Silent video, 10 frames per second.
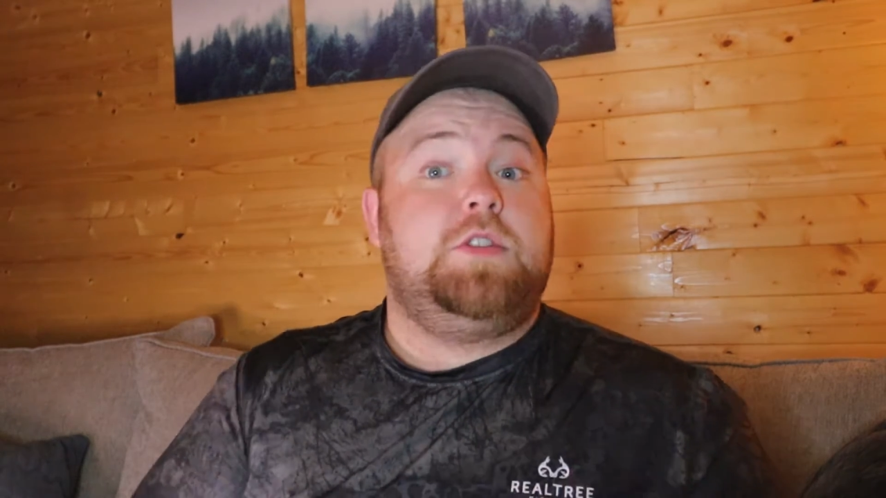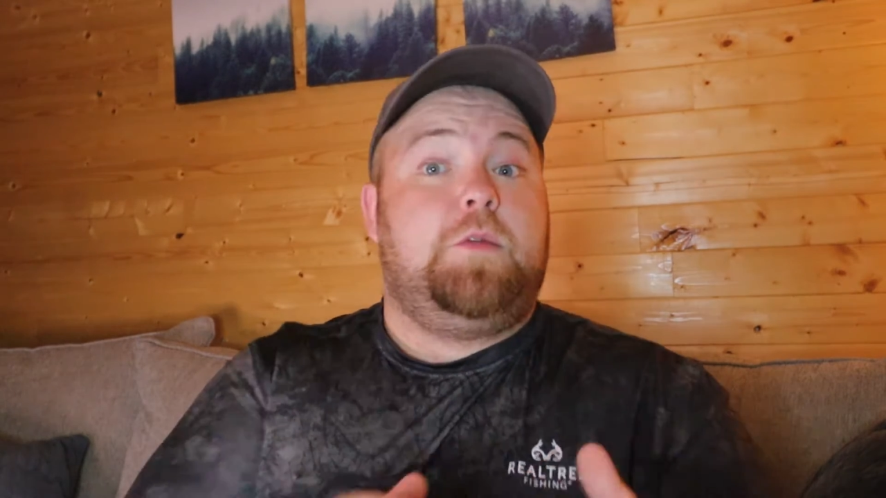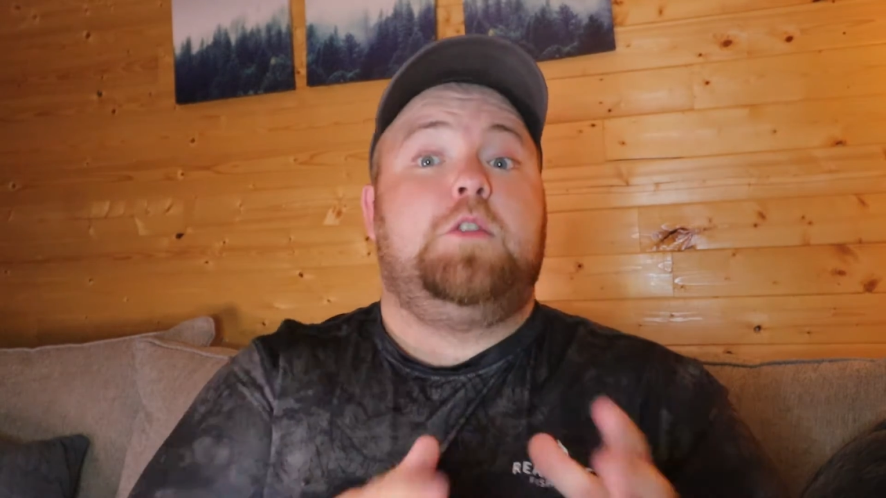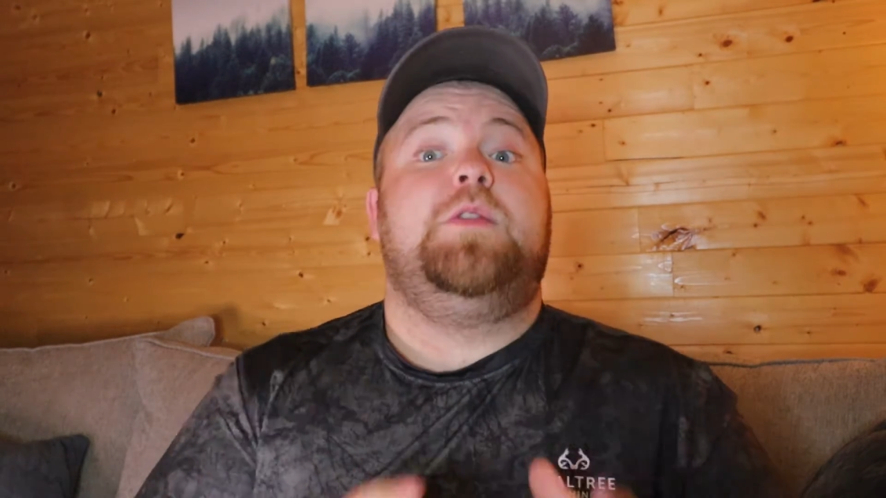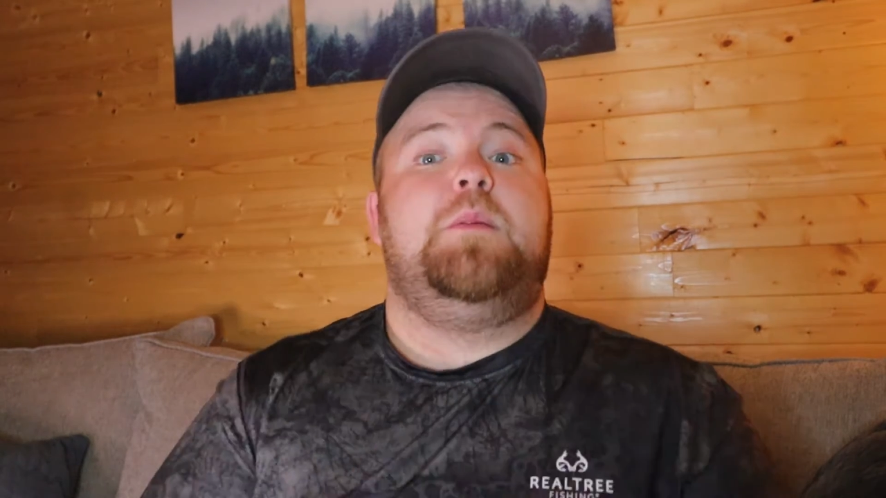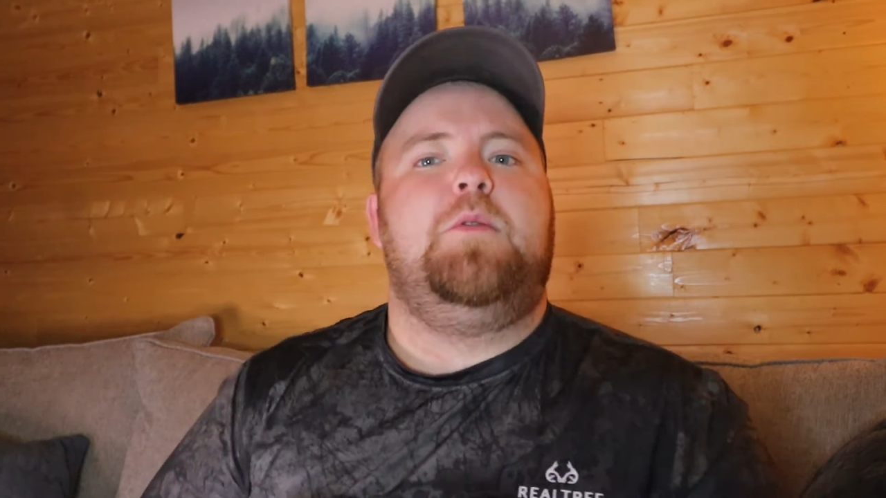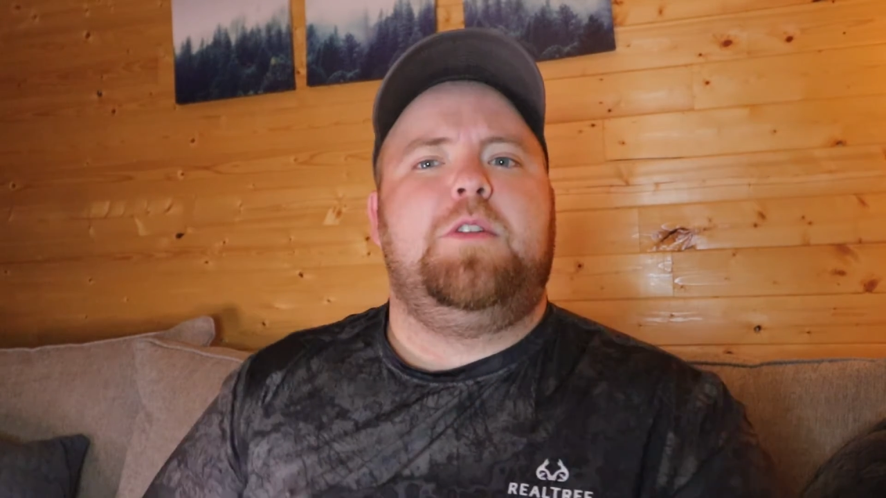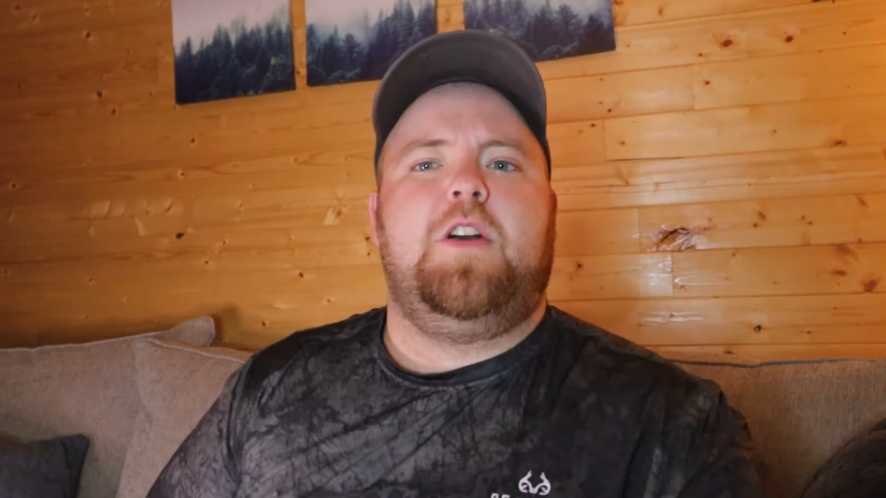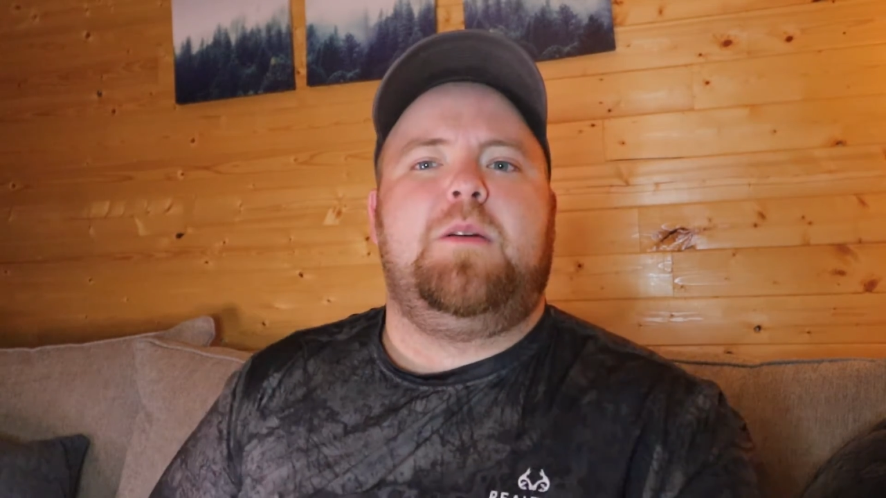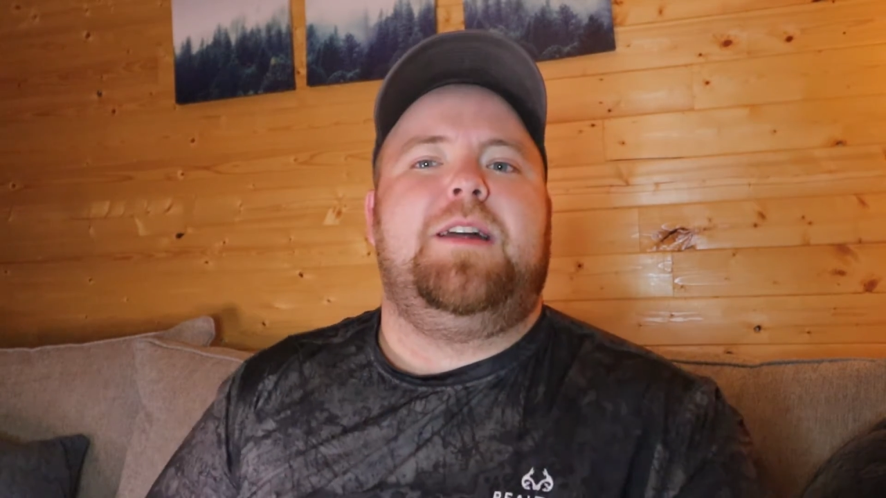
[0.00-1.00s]
So the first film I
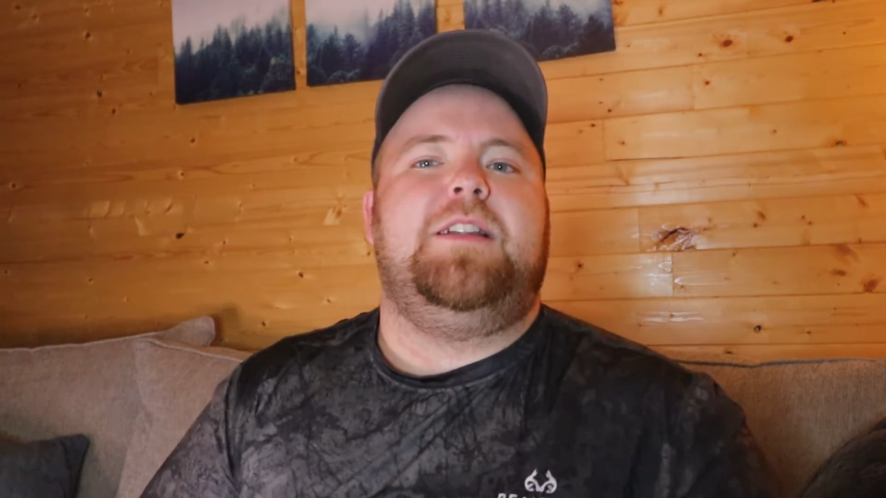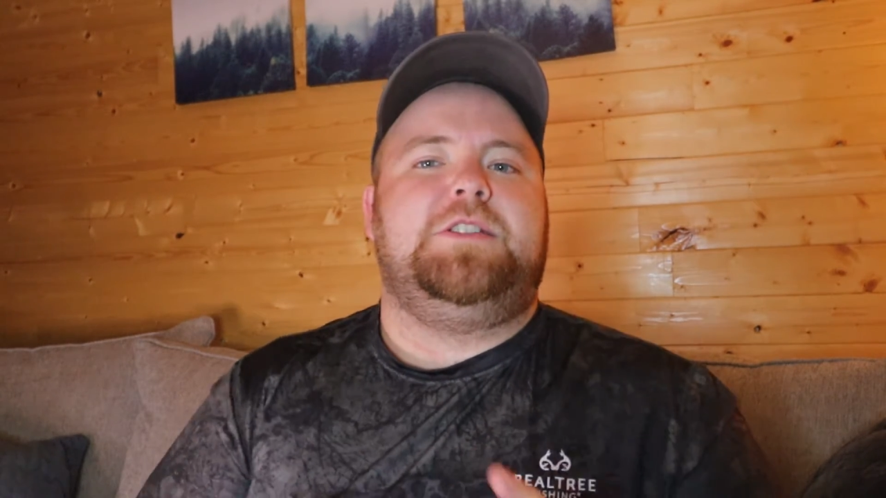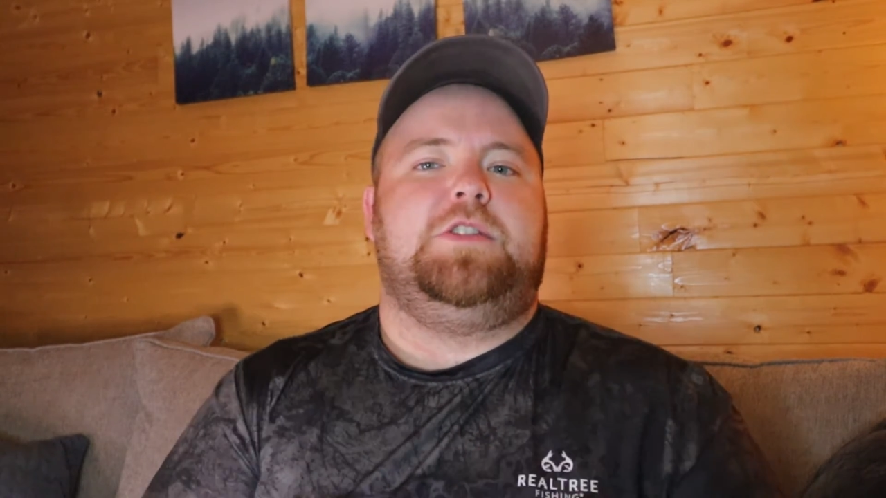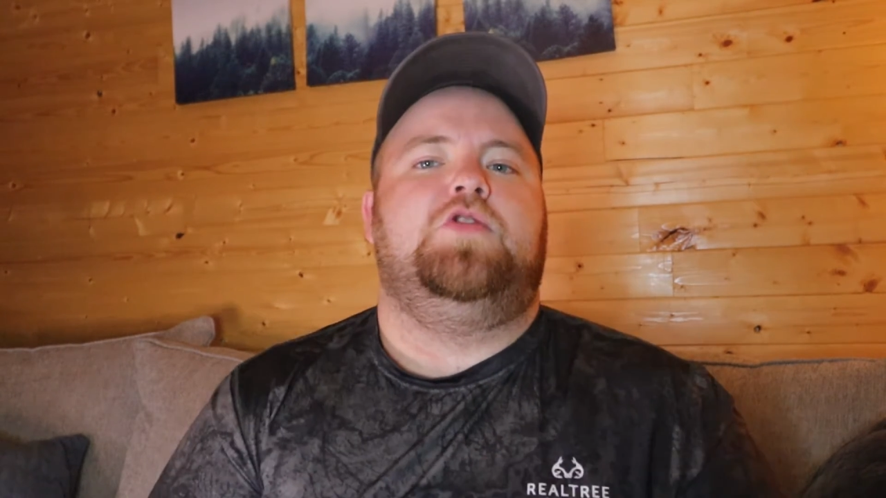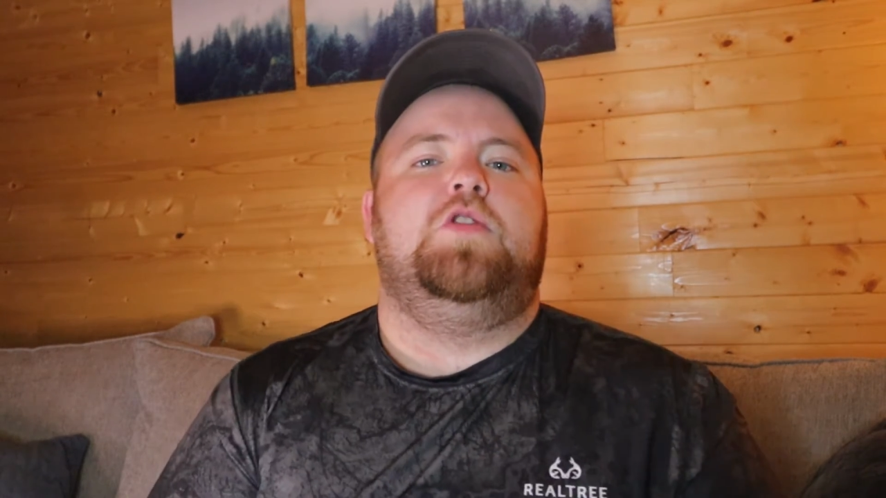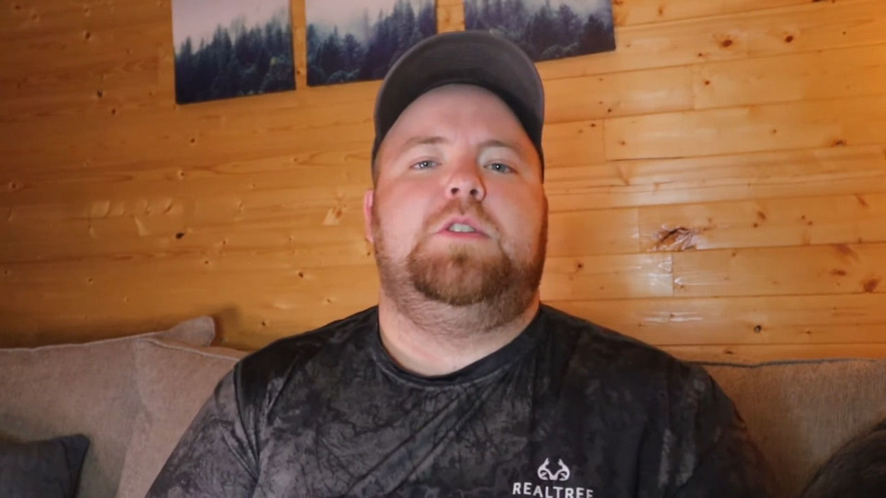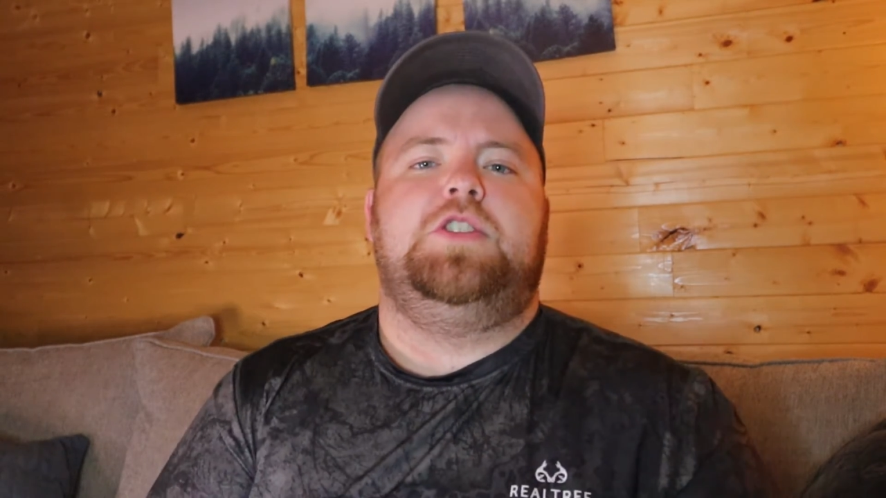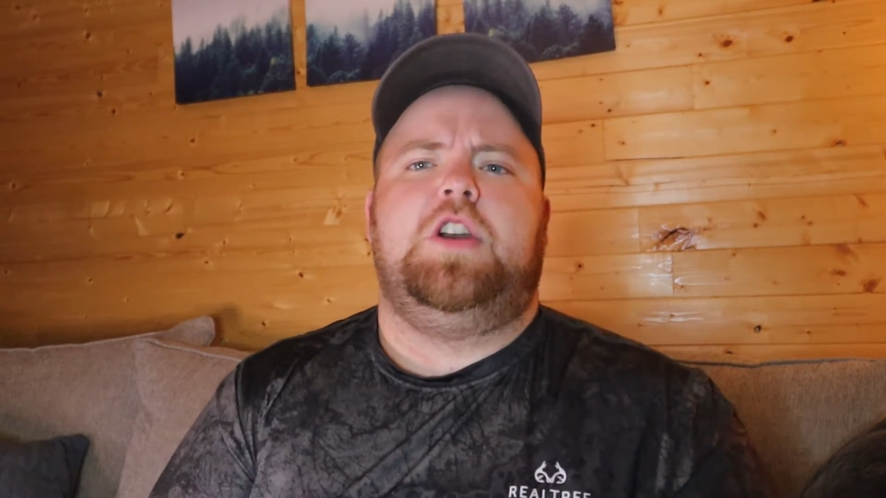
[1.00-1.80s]
want to talk about is The Truman